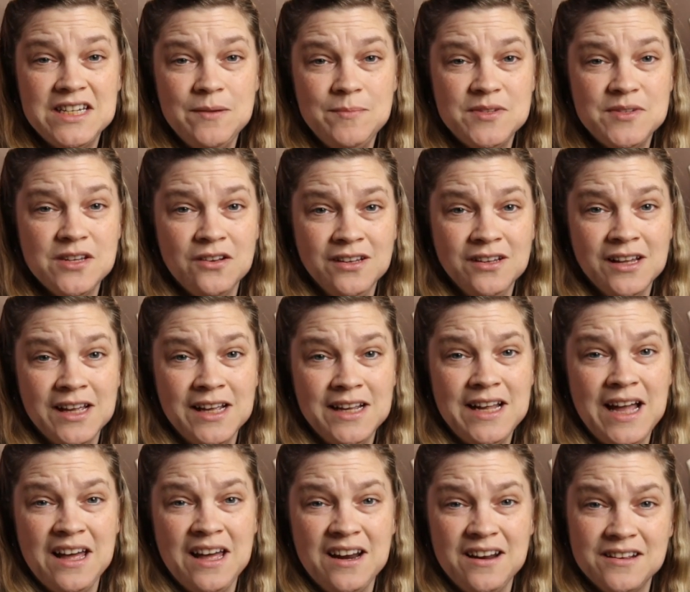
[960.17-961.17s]
on like
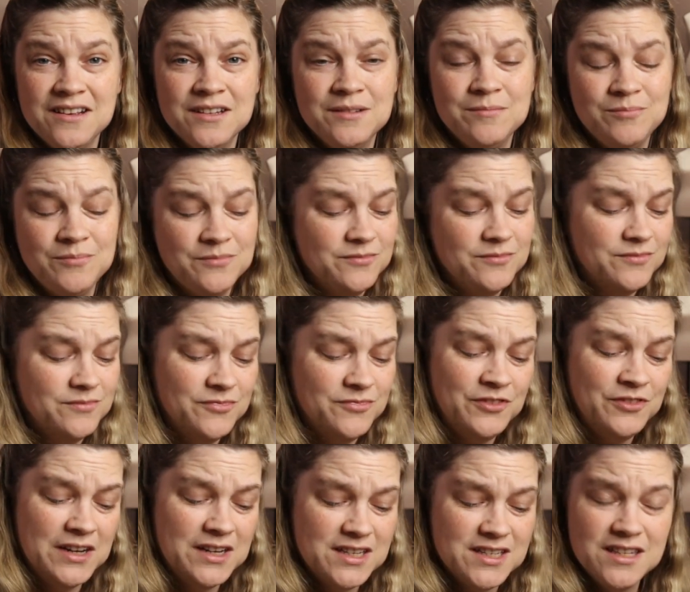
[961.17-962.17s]
how to
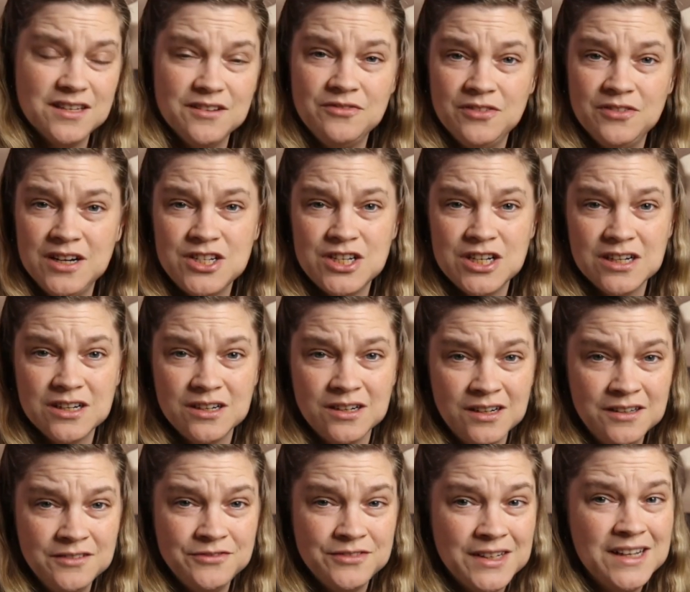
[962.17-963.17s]
fix the finishing off,